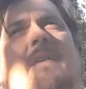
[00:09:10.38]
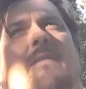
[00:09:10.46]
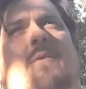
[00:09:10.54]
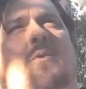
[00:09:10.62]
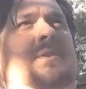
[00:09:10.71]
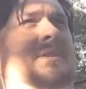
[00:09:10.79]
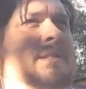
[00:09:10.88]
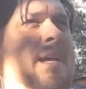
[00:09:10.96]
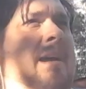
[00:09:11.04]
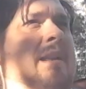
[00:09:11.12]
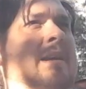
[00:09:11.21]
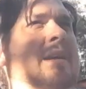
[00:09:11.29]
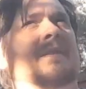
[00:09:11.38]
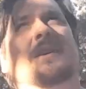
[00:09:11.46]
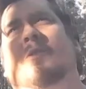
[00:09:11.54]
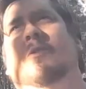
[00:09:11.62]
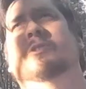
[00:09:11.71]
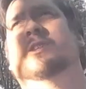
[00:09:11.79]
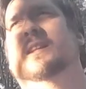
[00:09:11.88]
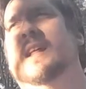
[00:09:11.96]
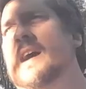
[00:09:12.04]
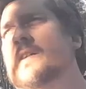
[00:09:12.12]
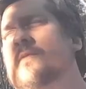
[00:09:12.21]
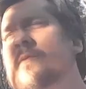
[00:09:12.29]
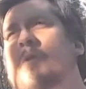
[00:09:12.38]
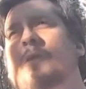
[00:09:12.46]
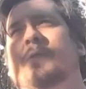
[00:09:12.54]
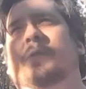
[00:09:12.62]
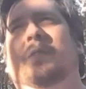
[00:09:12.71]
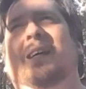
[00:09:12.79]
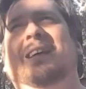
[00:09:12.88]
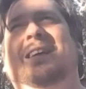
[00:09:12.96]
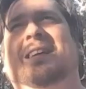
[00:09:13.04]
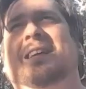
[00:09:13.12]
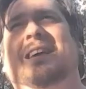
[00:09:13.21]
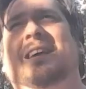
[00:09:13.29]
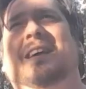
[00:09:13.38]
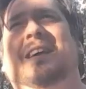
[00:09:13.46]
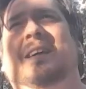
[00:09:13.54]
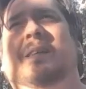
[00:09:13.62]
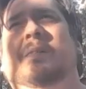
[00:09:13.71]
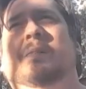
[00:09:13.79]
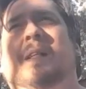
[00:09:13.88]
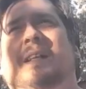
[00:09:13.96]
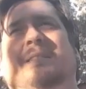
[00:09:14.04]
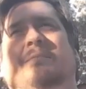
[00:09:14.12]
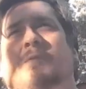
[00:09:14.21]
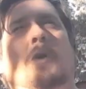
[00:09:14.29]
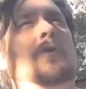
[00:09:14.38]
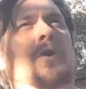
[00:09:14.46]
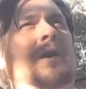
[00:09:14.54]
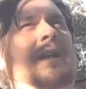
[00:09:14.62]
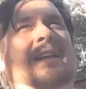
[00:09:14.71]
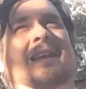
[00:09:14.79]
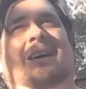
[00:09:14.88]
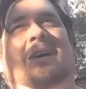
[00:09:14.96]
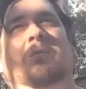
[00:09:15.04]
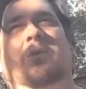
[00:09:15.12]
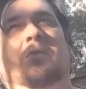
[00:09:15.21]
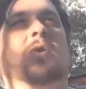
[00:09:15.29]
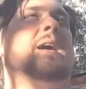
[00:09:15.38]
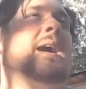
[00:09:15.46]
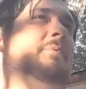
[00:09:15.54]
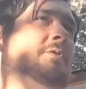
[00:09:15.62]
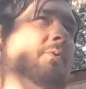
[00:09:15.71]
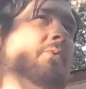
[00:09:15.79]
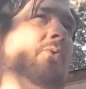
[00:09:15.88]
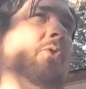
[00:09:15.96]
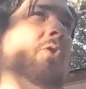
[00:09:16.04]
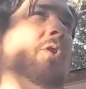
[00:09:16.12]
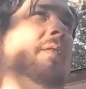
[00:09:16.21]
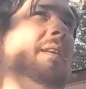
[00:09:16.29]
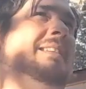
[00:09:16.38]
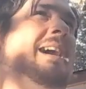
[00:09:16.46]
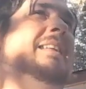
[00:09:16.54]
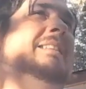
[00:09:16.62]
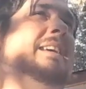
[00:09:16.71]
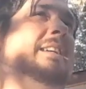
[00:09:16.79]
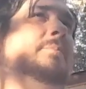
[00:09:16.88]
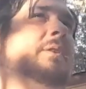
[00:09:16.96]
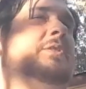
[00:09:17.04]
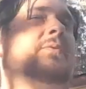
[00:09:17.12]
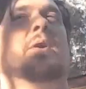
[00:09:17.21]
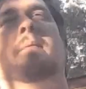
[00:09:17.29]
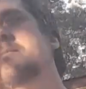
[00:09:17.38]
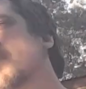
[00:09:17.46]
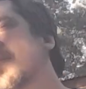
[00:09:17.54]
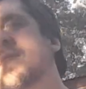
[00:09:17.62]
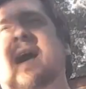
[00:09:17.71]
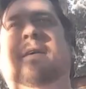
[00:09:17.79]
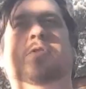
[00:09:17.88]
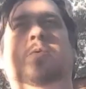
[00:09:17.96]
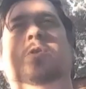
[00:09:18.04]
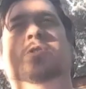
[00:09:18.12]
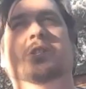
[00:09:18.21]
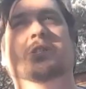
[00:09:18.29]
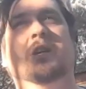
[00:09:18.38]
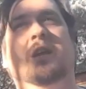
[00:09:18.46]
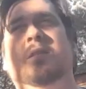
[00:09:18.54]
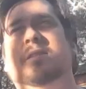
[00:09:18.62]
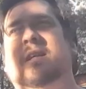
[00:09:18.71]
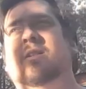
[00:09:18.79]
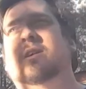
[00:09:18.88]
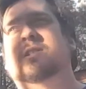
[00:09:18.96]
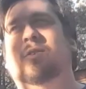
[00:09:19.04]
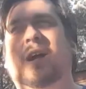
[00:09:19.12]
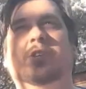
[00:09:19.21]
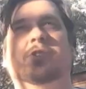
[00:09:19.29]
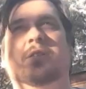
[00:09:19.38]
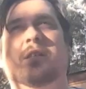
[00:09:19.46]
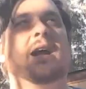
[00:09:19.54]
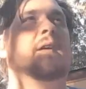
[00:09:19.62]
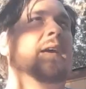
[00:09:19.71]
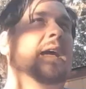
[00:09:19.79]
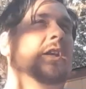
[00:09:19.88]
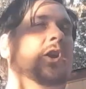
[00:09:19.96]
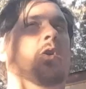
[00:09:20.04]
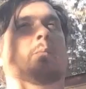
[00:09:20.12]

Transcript: 4th signing of it or July 4th vote on it. The vote happens before. The signing takes place for a month afterwards because none of the delegates are actually there. They had to go